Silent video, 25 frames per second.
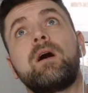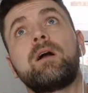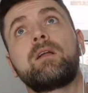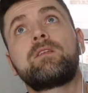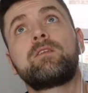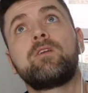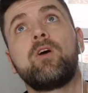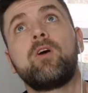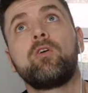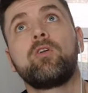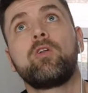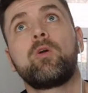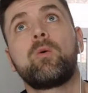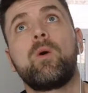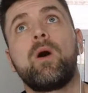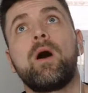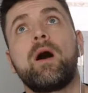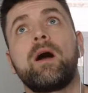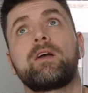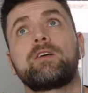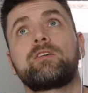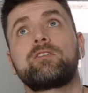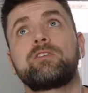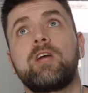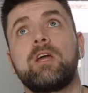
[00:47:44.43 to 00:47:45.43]
I don't know
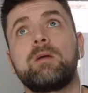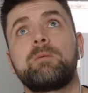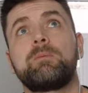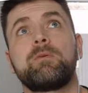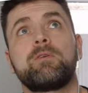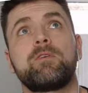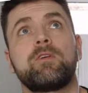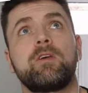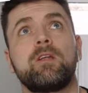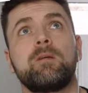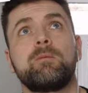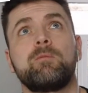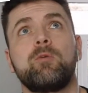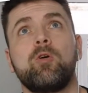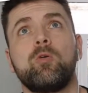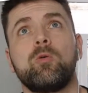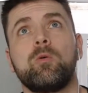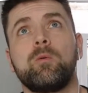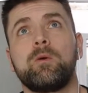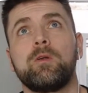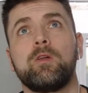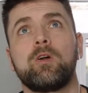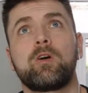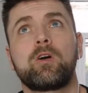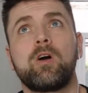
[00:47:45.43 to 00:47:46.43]
what our shape is at the
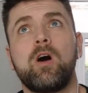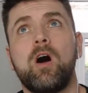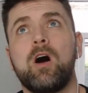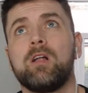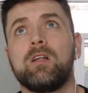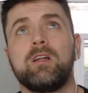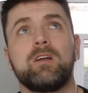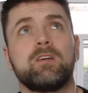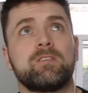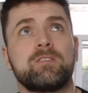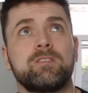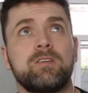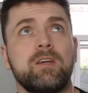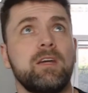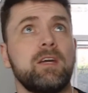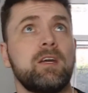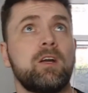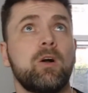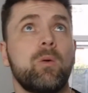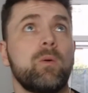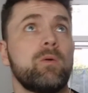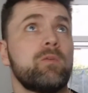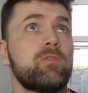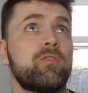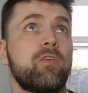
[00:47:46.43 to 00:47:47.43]
moment. We look all at sea
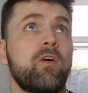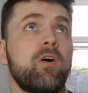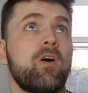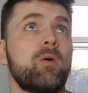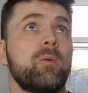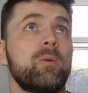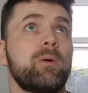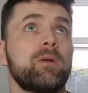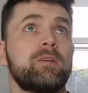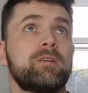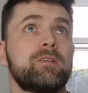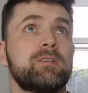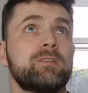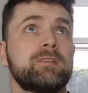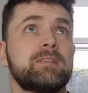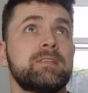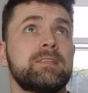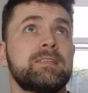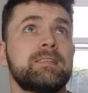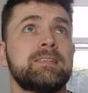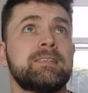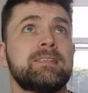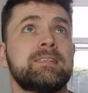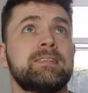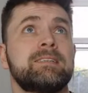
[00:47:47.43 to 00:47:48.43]
going forward.
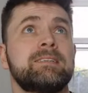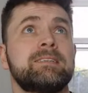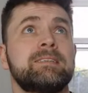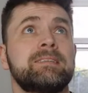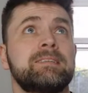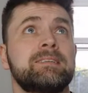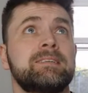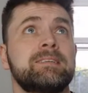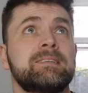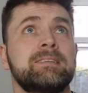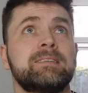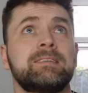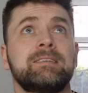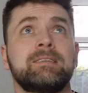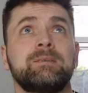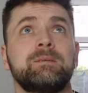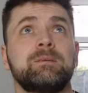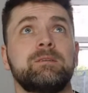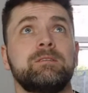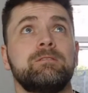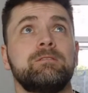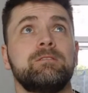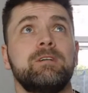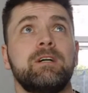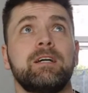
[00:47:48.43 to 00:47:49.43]

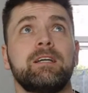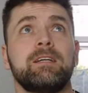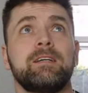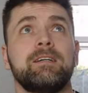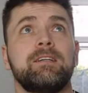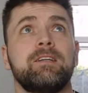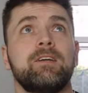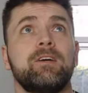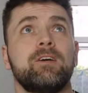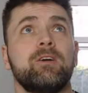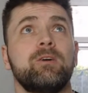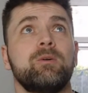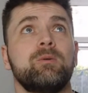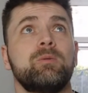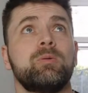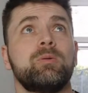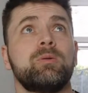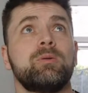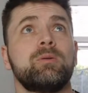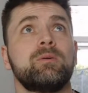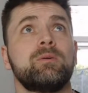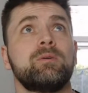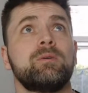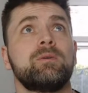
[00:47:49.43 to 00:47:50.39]
We really do.